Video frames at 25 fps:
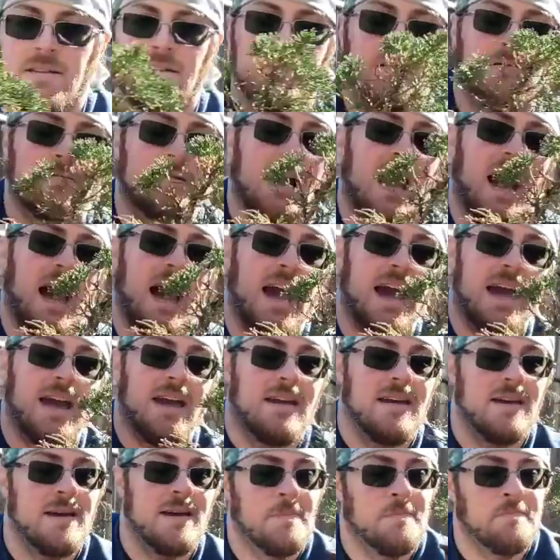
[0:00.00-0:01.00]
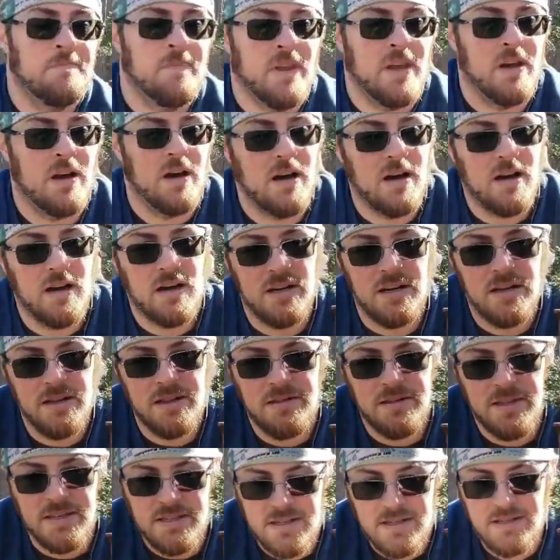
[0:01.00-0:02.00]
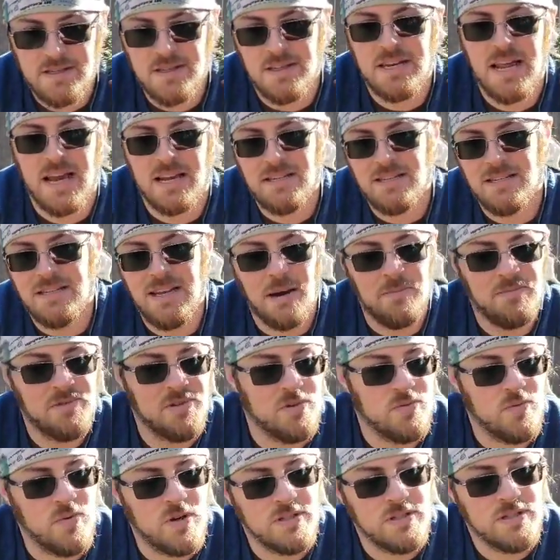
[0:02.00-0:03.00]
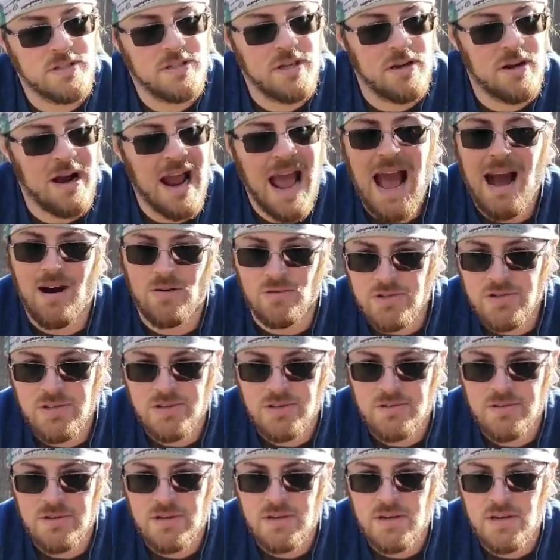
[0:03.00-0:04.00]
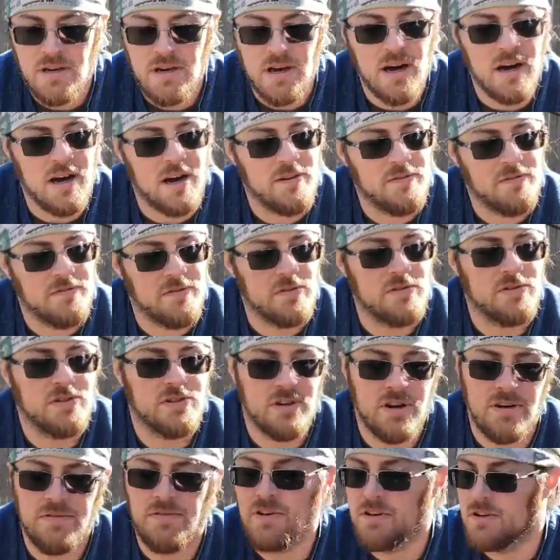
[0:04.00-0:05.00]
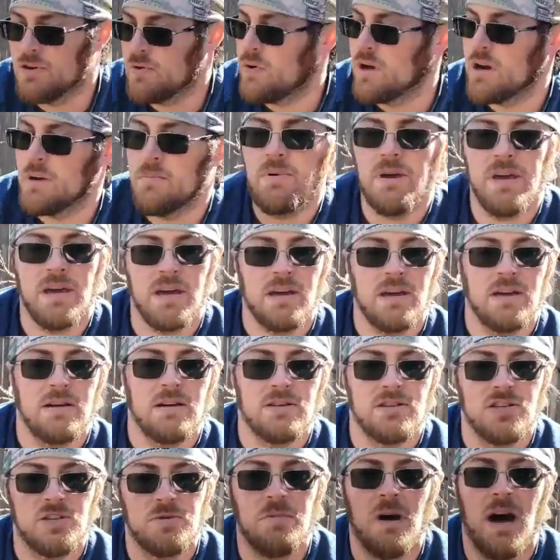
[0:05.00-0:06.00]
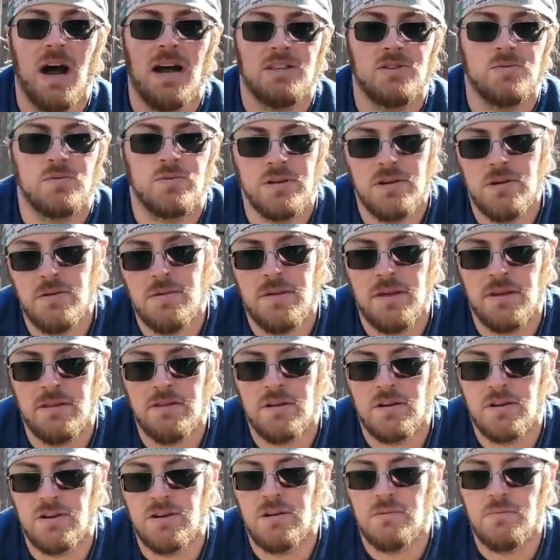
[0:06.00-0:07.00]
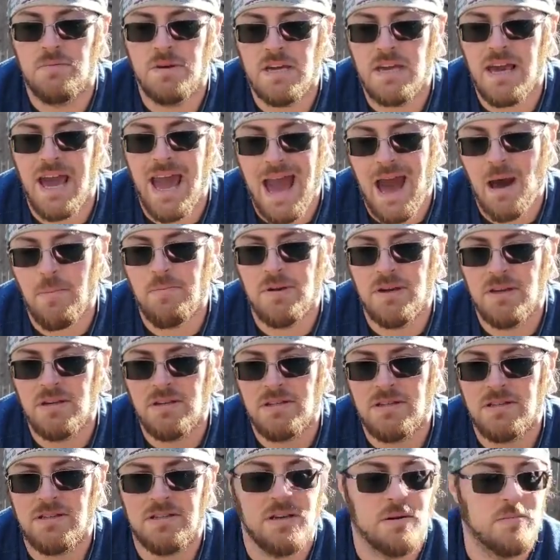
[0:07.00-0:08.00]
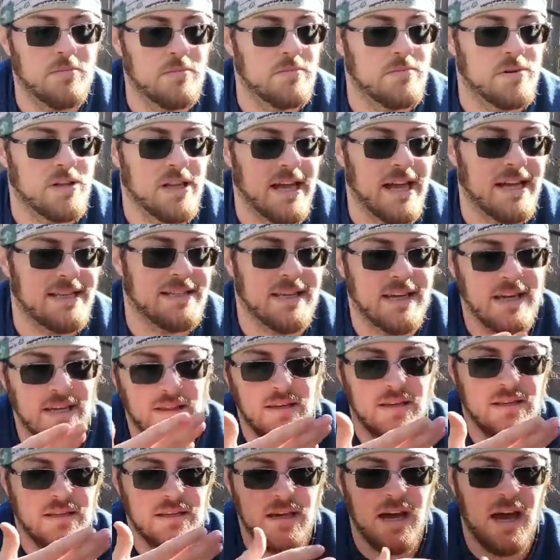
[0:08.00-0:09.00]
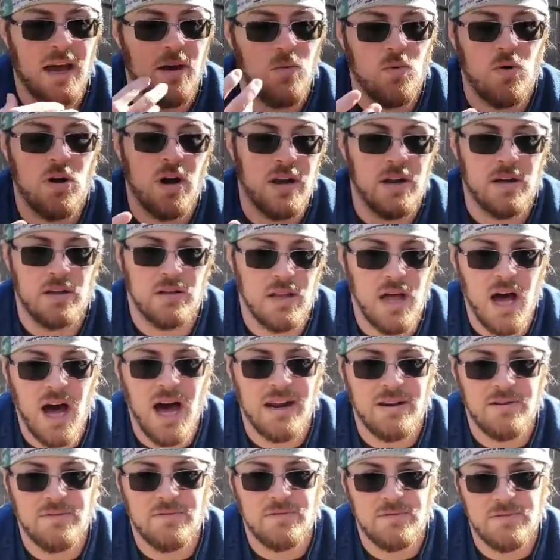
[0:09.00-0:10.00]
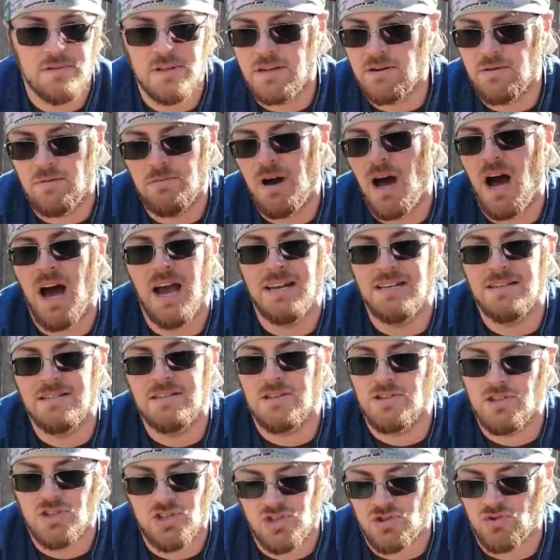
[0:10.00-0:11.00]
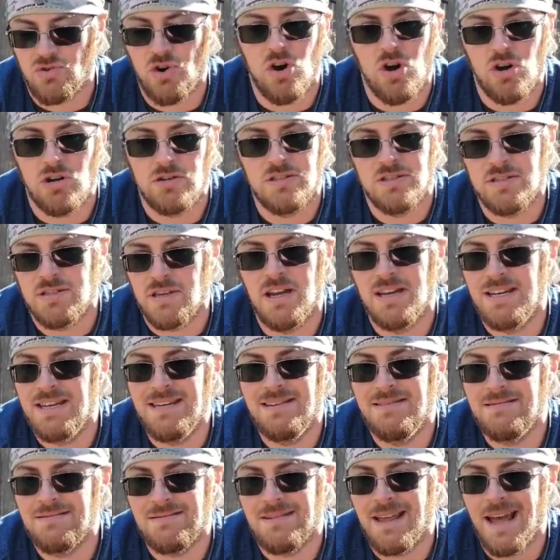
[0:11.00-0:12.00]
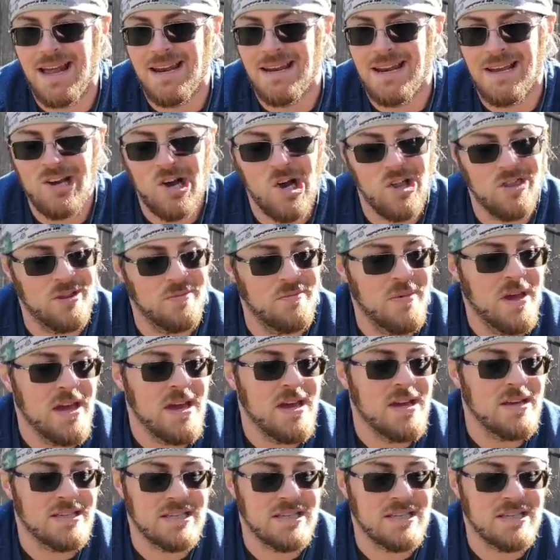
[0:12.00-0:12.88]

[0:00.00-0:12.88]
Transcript: This little guy. This is the next step. So once they're out, first off, you're going to want to pick spots where you think they're going to be happiest. Some of the plants, like this guy, want a lot of, they don't mind strong sun landing on them.